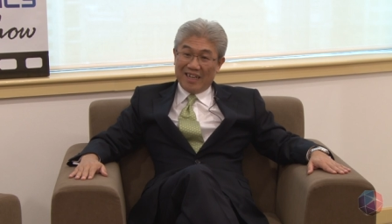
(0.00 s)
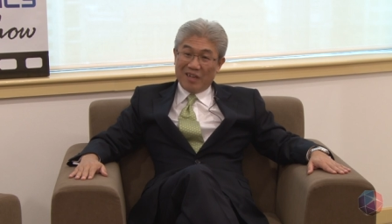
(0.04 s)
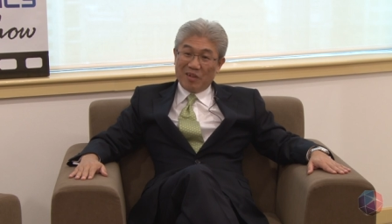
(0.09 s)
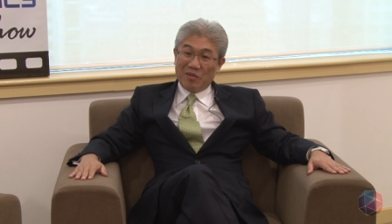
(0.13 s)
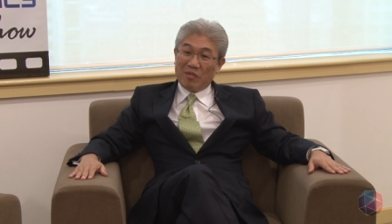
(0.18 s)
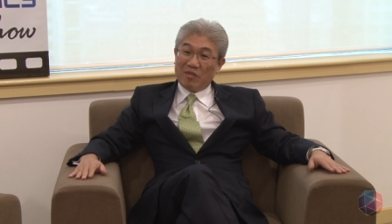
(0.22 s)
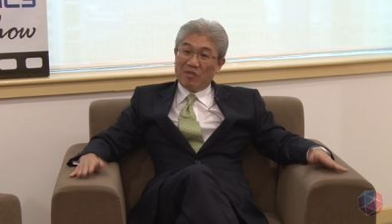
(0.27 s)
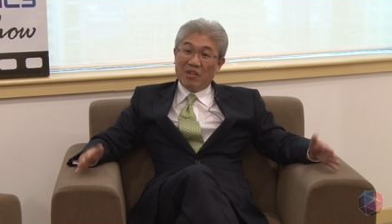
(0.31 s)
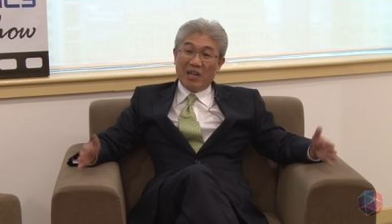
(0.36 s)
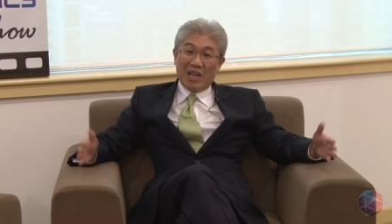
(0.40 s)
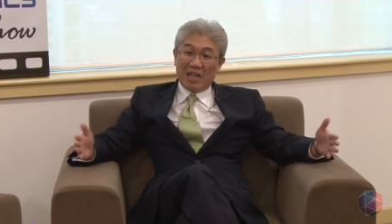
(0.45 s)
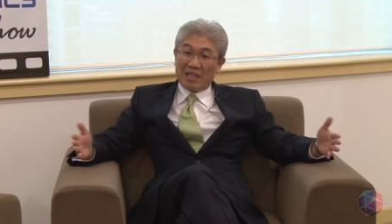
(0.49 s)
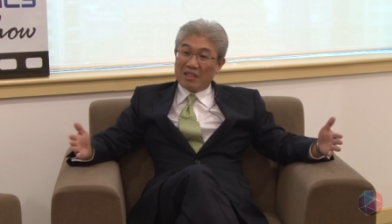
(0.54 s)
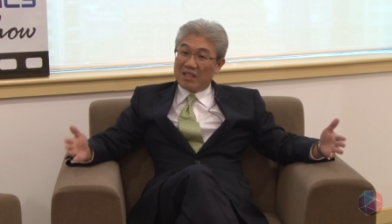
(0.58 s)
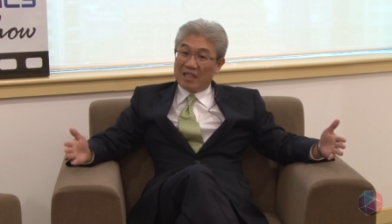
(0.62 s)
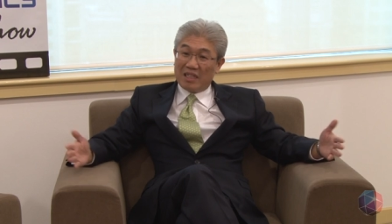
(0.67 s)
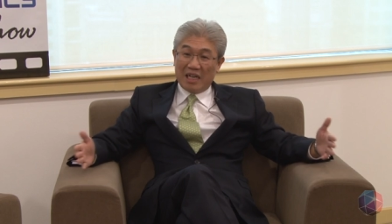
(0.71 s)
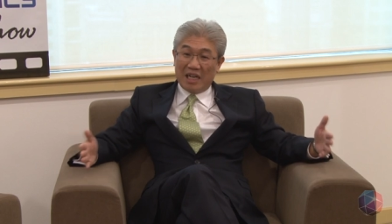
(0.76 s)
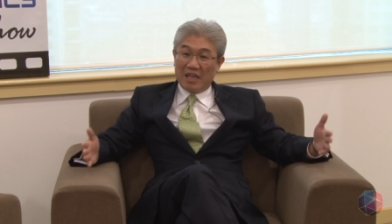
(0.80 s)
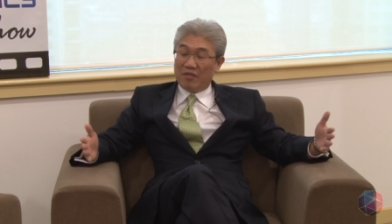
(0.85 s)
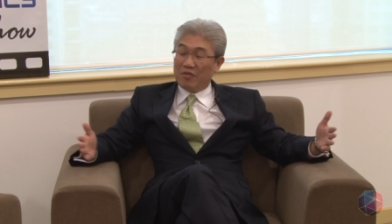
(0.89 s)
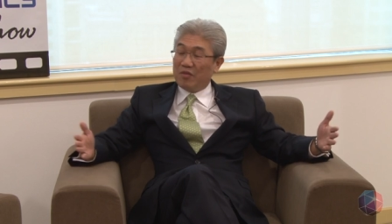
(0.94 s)
uh,
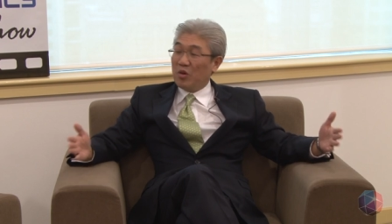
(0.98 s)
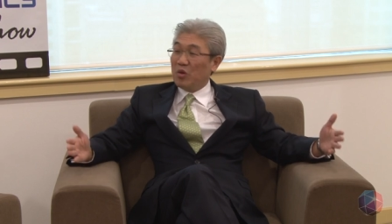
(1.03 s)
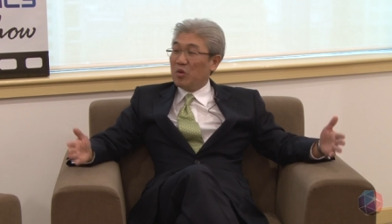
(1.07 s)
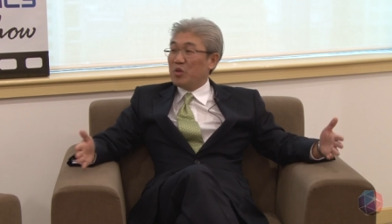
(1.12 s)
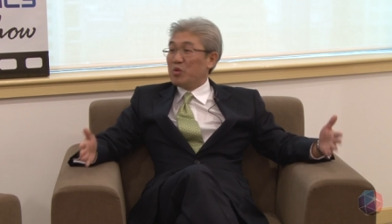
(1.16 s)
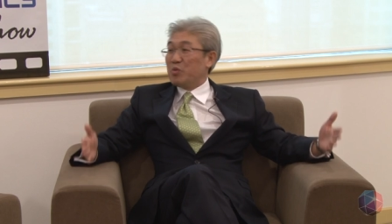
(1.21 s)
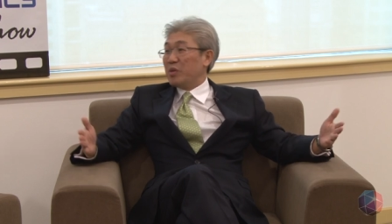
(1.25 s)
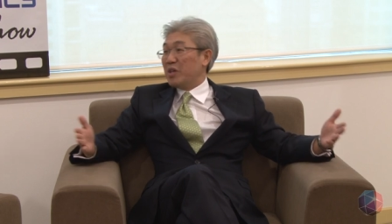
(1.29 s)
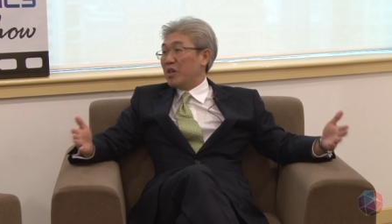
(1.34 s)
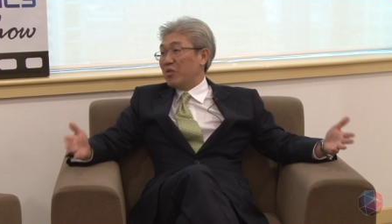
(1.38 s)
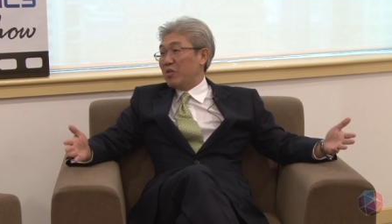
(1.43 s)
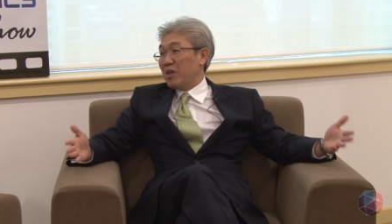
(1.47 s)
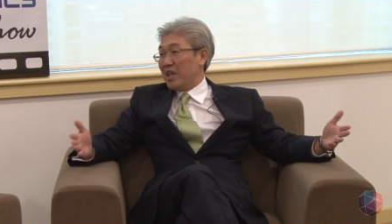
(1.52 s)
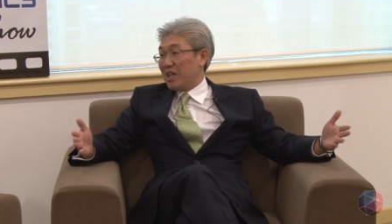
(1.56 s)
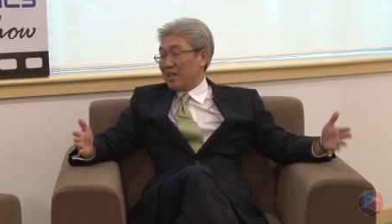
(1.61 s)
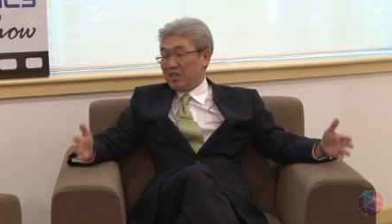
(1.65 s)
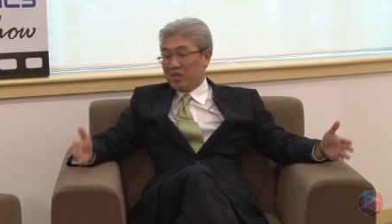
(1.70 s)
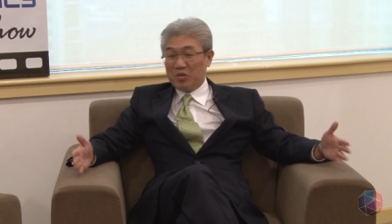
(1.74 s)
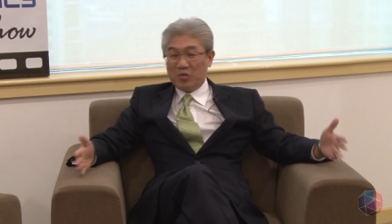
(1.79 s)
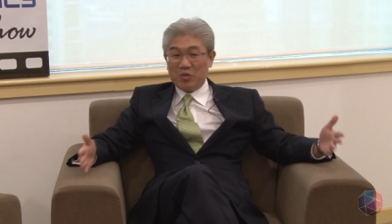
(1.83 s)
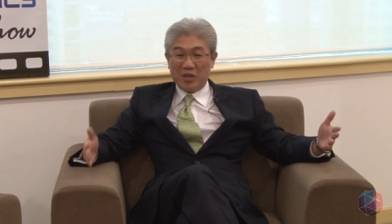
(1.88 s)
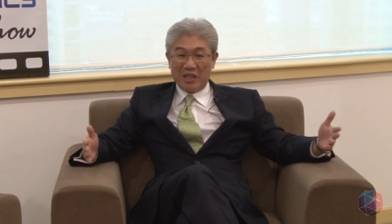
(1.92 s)
reluctant, I've always been a
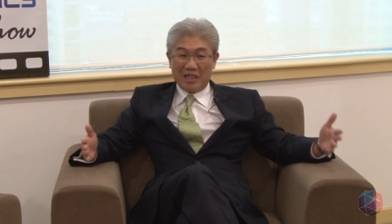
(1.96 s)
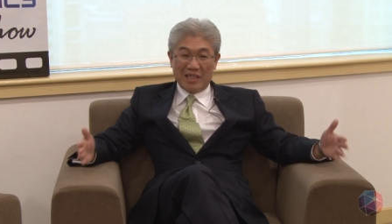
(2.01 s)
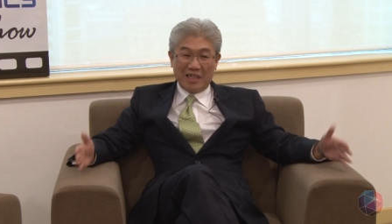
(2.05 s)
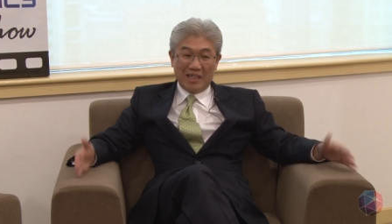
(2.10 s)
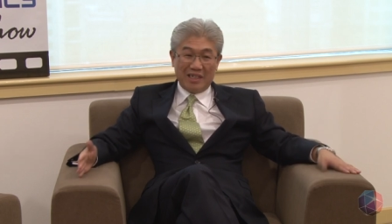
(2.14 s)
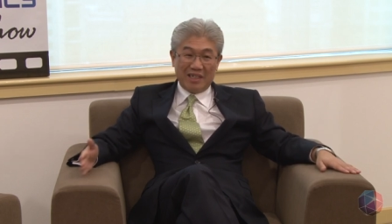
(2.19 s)
reluctant one.